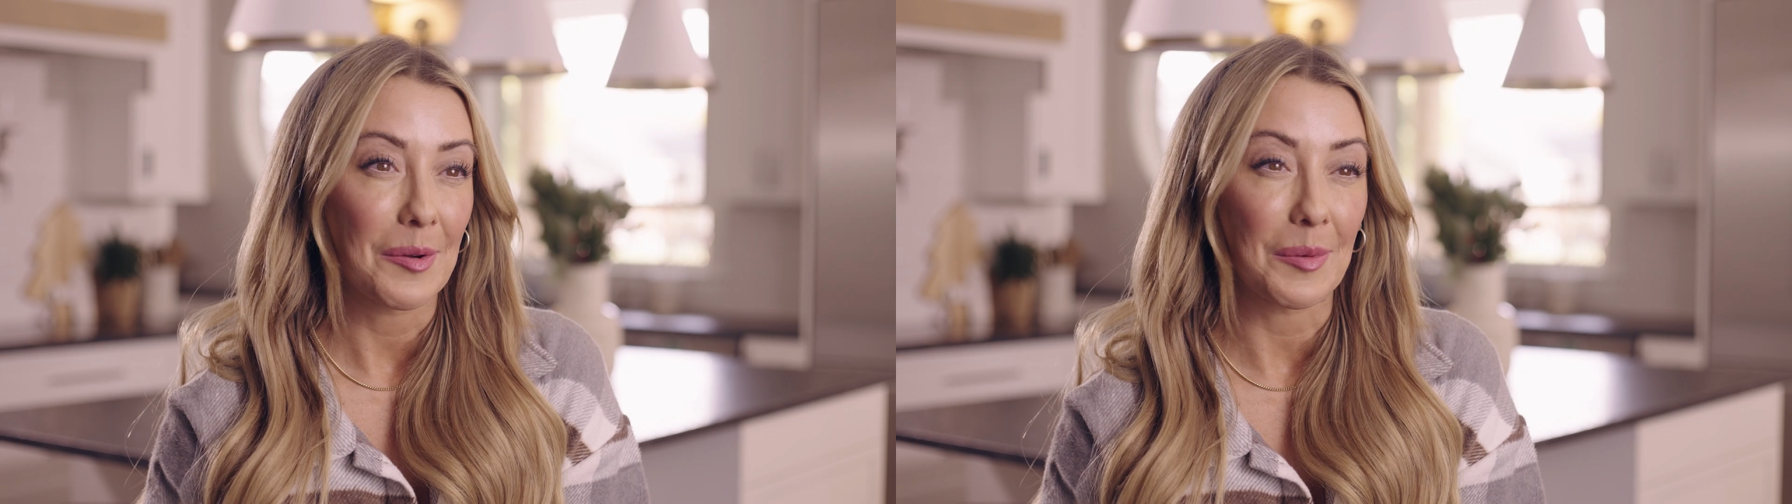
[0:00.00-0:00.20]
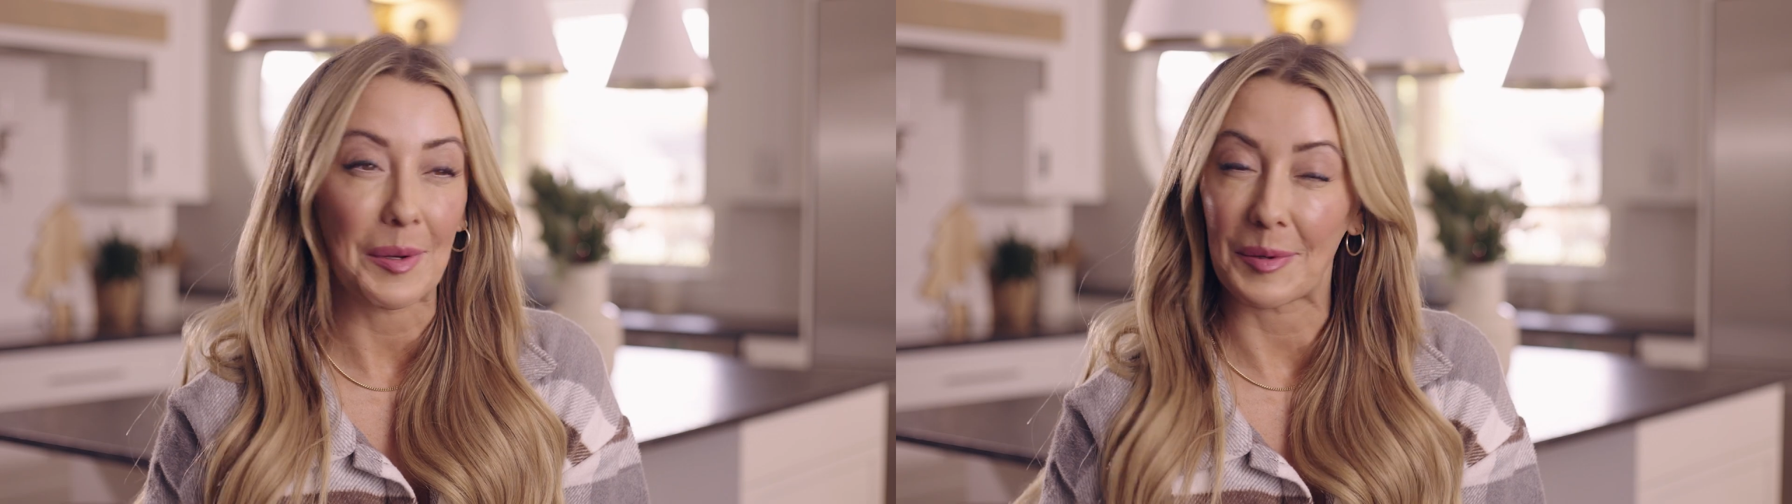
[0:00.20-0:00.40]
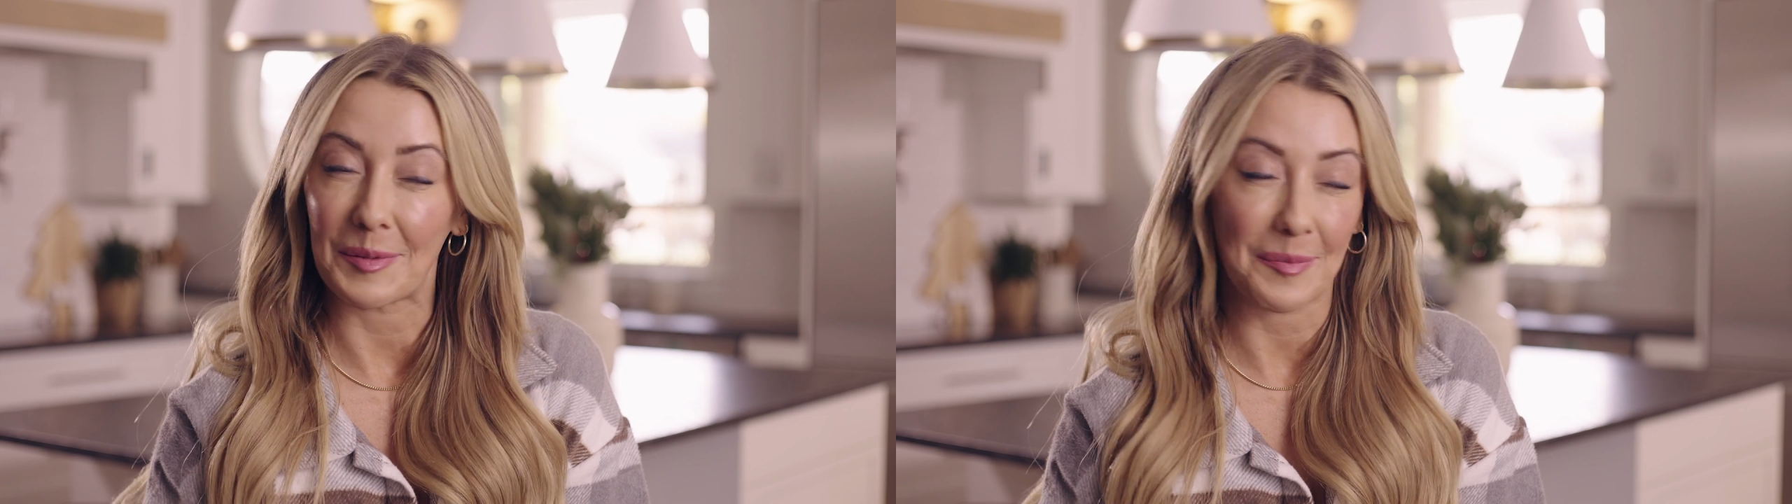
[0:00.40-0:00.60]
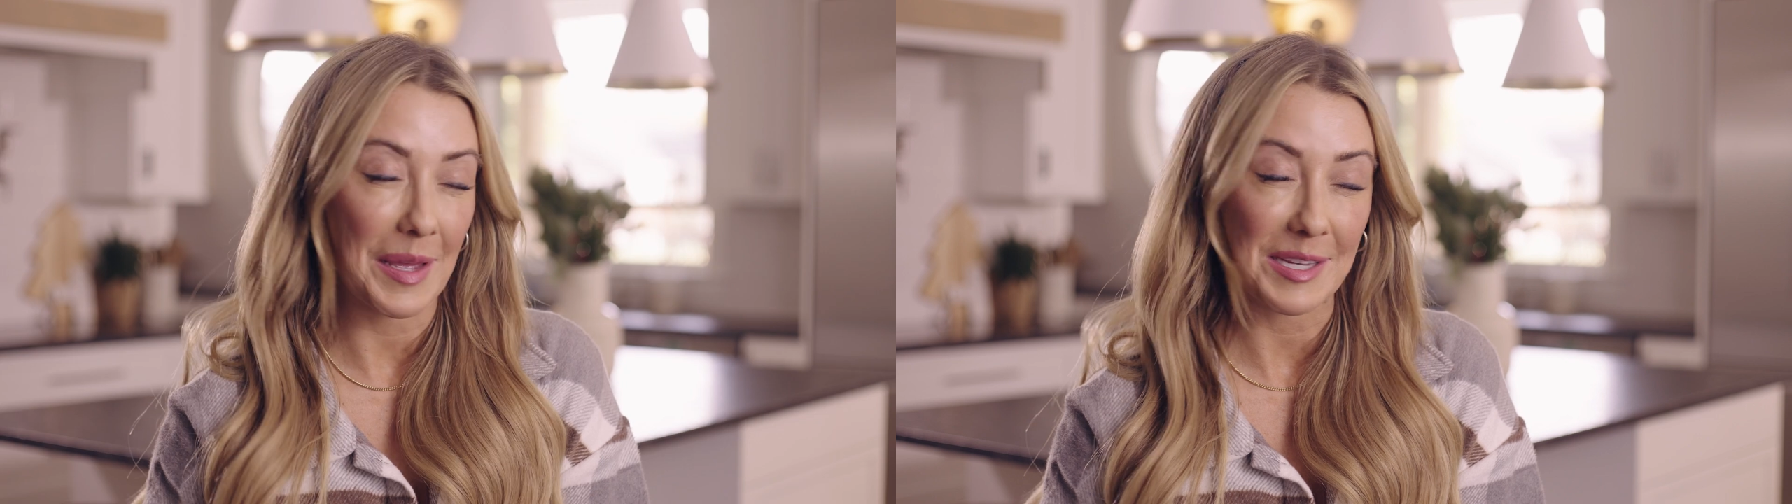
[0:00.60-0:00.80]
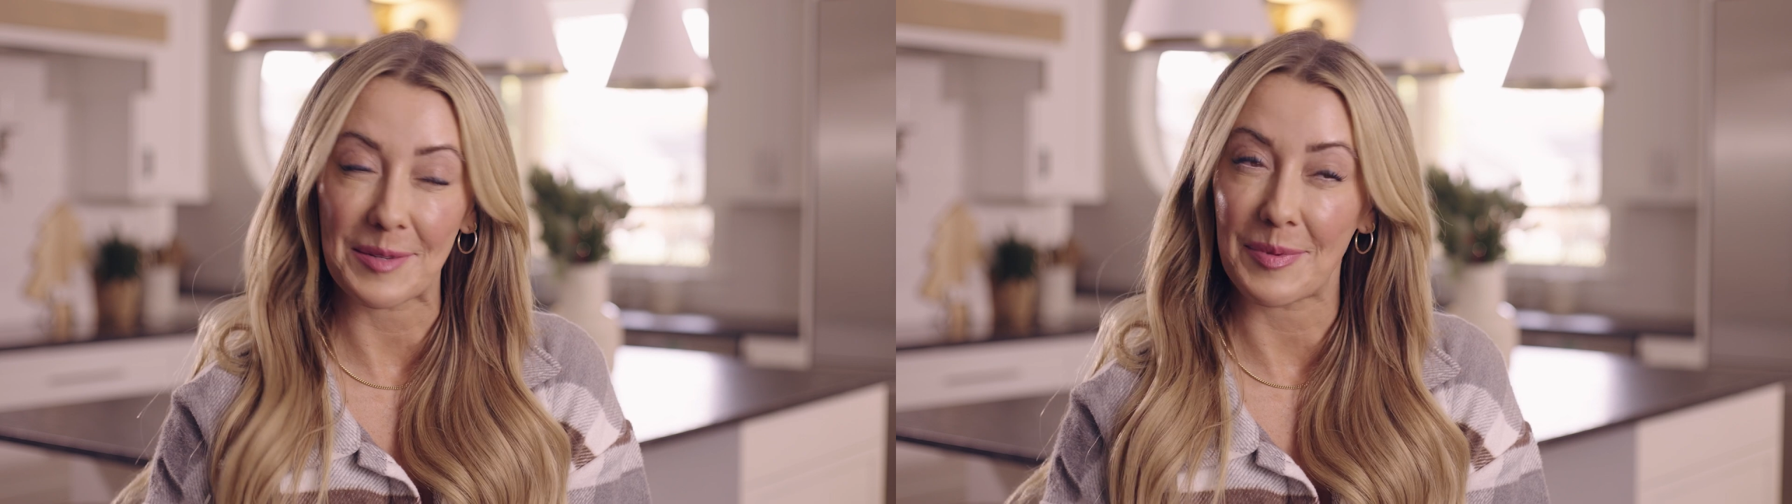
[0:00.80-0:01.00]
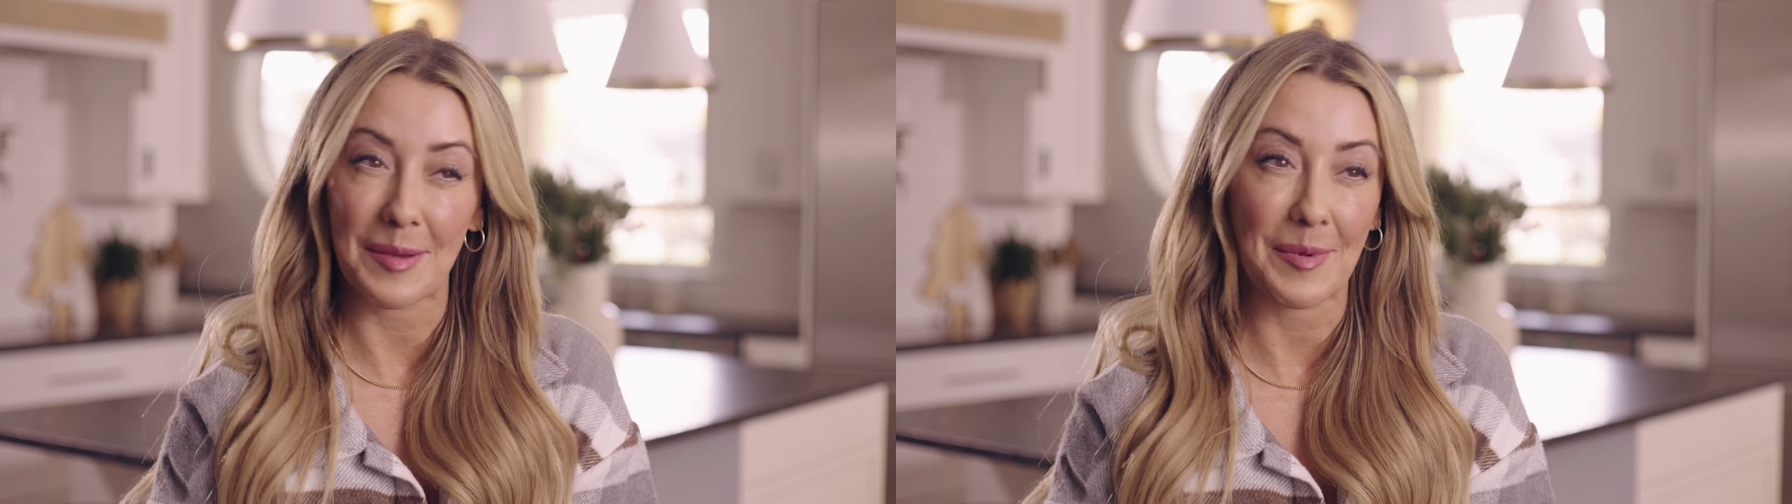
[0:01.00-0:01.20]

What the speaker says: we were meant to be,